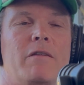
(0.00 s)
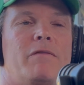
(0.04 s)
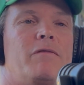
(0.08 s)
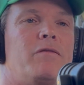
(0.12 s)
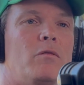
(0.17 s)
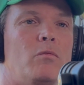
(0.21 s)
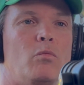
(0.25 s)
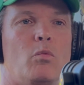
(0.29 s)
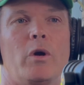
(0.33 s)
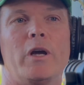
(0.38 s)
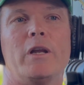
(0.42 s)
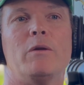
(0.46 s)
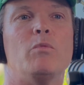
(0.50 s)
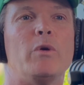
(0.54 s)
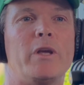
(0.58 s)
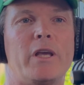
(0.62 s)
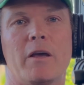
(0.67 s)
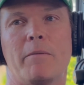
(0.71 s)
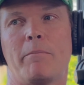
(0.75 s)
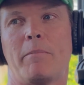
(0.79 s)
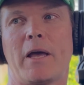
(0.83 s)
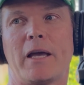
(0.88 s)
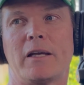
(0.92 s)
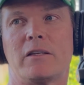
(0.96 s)
and when we
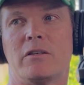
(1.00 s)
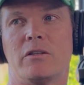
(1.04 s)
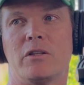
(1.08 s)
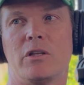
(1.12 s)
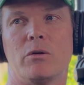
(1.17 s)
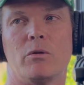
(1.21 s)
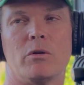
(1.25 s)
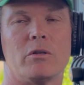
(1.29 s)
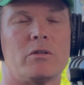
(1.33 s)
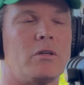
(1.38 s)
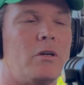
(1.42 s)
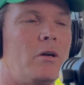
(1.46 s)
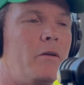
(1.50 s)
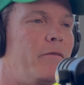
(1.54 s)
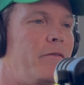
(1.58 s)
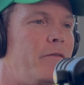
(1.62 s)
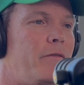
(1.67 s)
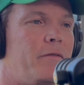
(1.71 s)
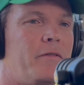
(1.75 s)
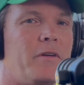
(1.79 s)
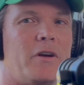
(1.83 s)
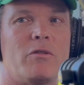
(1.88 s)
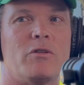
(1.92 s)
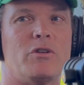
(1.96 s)
get back to the US, and I'm
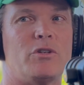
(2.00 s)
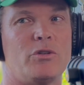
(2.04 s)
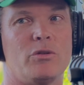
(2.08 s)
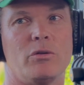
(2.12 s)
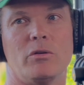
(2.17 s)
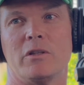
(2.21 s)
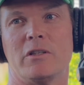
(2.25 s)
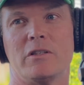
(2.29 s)
very sure